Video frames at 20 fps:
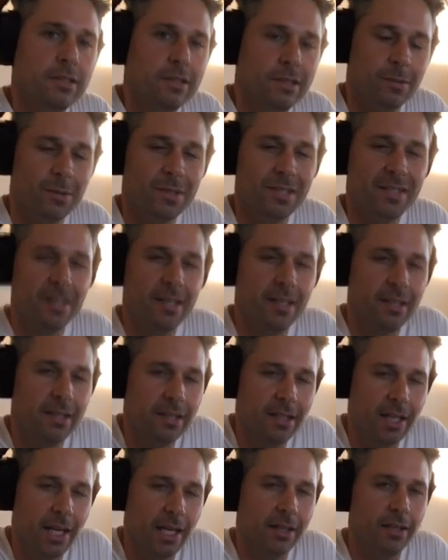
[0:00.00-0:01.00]
Was thinking the
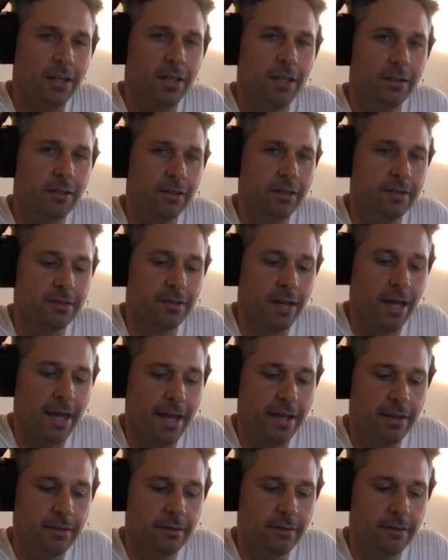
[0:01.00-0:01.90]
Nikon because I